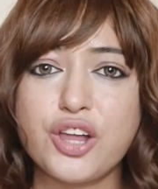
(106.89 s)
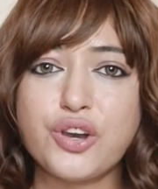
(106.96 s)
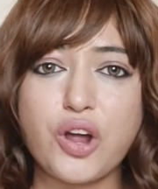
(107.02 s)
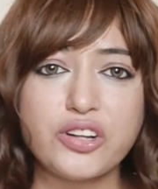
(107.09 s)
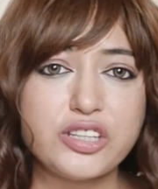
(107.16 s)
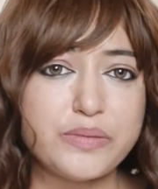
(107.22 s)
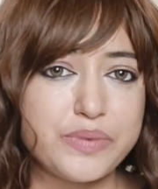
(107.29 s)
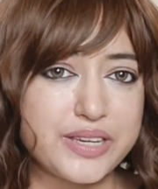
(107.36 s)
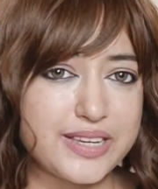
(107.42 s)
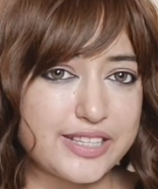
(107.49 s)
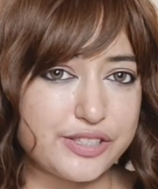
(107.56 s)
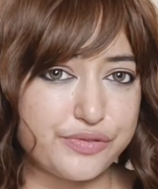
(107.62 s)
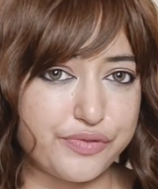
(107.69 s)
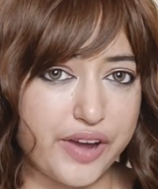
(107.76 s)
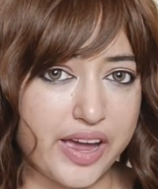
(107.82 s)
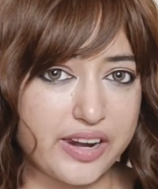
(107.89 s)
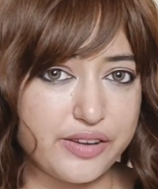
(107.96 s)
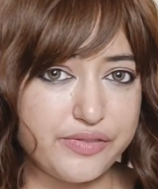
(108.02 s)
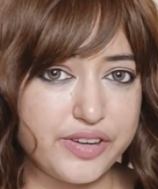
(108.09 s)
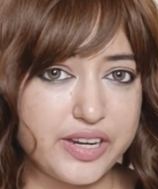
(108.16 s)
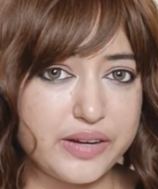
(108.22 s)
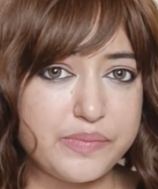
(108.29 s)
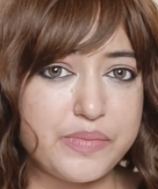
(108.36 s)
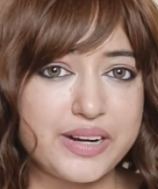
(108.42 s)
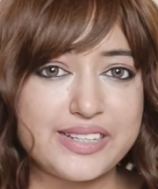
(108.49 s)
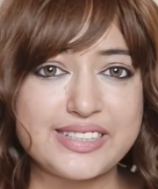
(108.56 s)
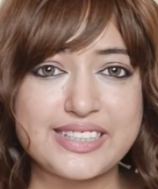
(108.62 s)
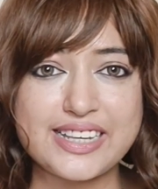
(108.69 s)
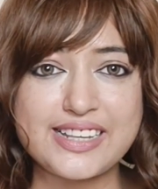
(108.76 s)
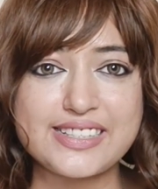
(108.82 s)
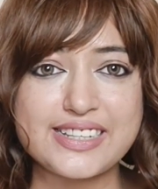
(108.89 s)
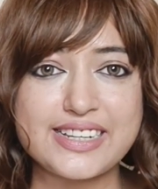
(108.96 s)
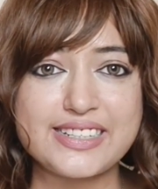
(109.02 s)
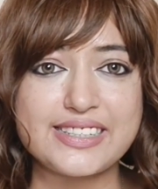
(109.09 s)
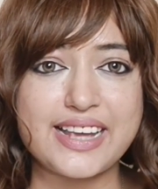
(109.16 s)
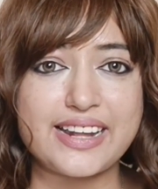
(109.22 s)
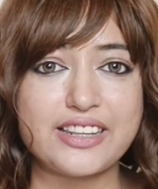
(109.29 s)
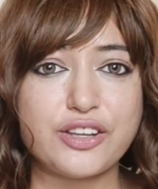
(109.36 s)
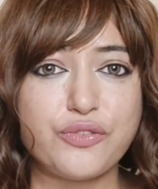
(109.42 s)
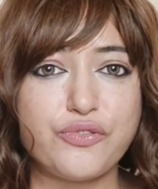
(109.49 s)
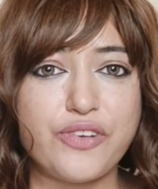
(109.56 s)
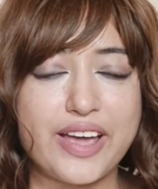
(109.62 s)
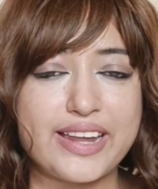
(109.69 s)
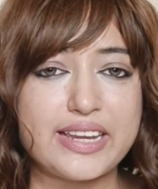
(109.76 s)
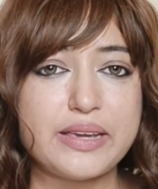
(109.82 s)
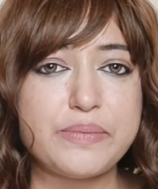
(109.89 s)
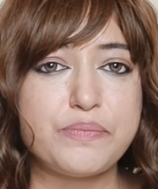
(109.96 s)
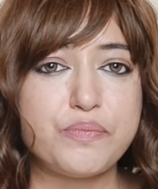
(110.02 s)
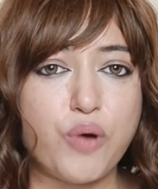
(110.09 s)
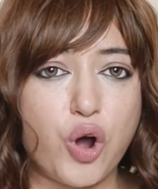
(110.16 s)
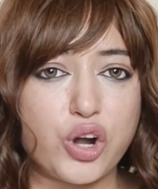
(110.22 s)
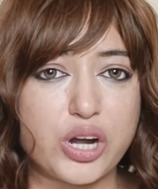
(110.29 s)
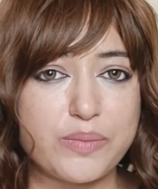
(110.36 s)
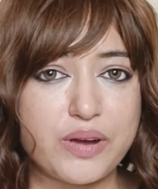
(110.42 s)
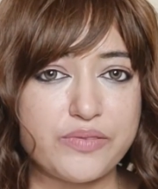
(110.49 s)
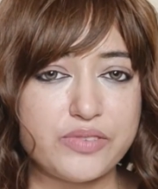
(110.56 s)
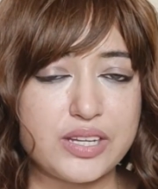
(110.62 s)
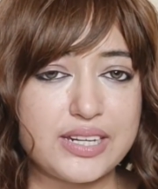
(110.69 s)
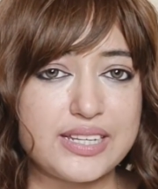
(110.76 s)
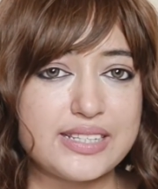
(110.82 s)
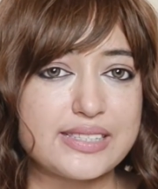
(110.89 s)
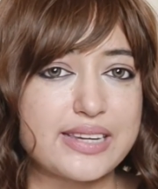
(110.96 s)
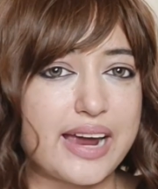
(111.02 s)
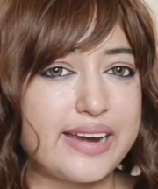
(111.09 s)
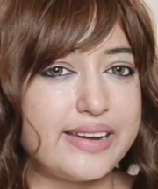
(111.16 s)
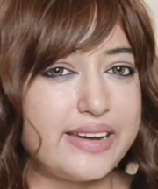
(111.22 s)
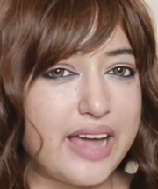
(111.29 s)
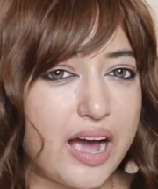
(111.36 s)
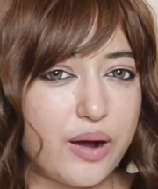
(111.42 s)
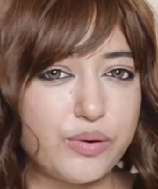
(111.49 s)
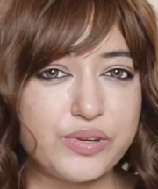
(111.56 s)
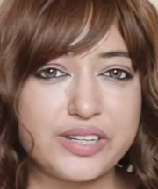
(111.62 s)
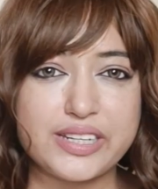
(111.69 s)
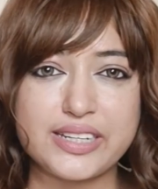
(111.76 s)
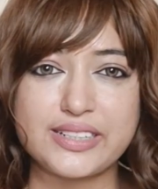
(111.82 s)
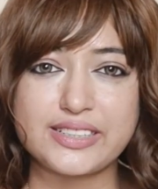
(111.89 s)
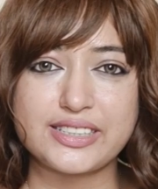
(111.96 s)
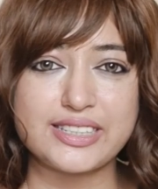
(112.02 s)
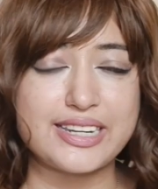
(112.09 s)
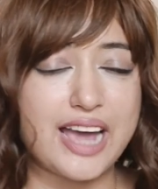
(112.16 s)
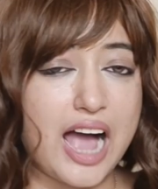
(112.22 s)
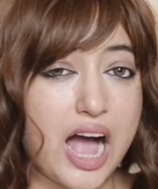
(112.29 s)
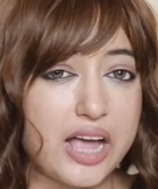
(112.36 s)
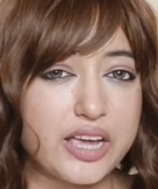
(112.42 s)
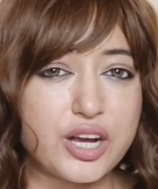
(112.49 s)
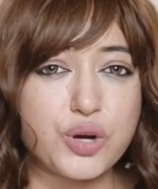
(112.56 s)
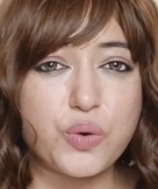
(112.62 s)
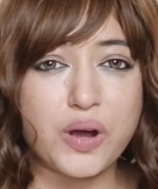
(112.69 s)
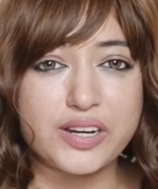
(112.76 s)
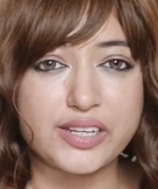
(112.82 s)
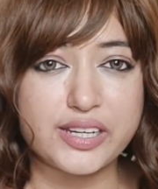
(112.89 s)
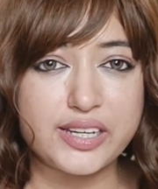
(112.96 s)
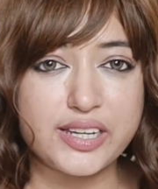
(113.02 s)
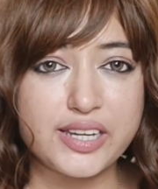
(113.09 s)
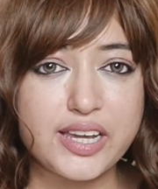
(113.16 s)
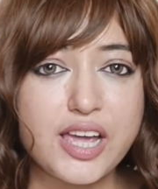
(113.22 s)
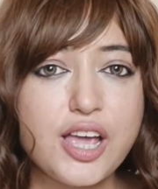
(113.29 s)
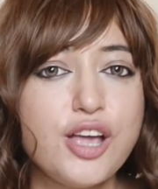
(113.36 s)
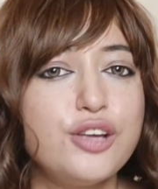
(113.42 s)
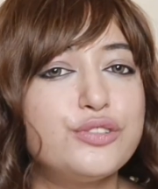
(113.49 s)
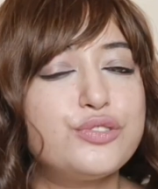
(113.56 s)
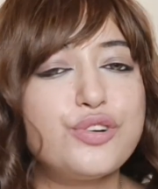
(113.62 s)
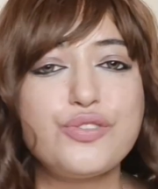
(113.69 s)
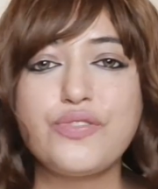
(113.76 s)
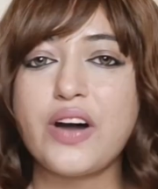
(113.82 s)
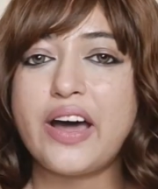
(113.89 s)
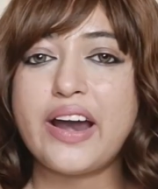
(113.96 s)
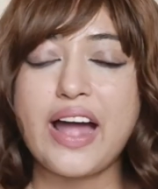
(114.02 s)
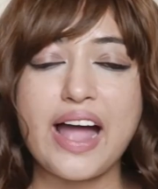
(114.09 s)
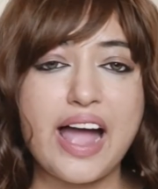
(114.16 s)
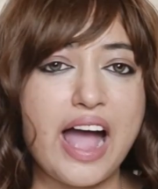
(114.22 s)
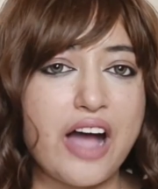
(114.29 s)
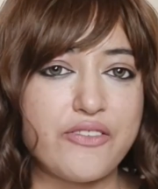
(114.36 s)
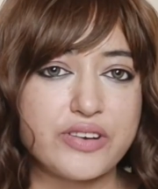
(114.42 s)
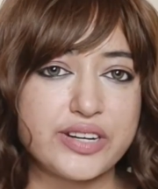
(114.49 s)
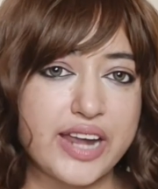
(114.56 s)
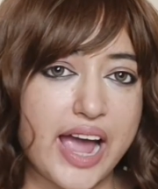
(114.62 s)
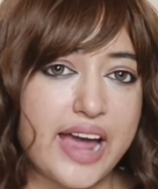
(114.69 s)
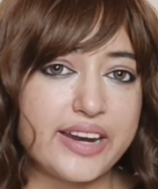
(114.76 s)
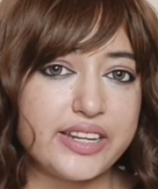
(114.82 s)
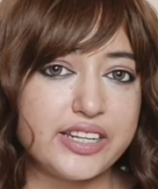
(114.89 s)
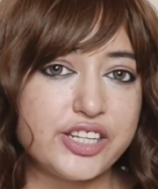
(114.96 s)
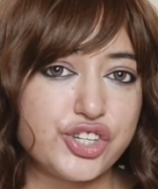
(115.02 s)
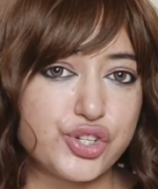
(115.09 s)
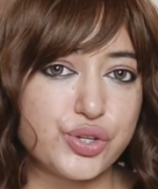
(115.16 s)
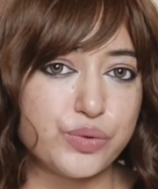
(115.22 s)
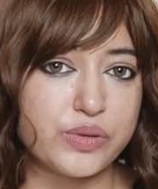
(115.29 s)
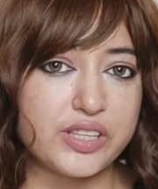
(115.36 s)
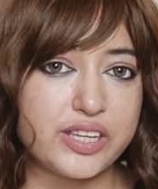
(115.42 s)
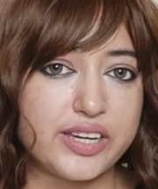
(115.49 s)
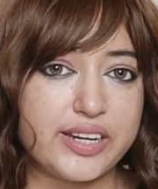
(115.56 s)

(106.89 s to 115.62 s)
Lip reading: Not the biggest fan of it, but since it's at the very bottom of the list, I doubt it's in higher quantity. So far I haven't had an issue with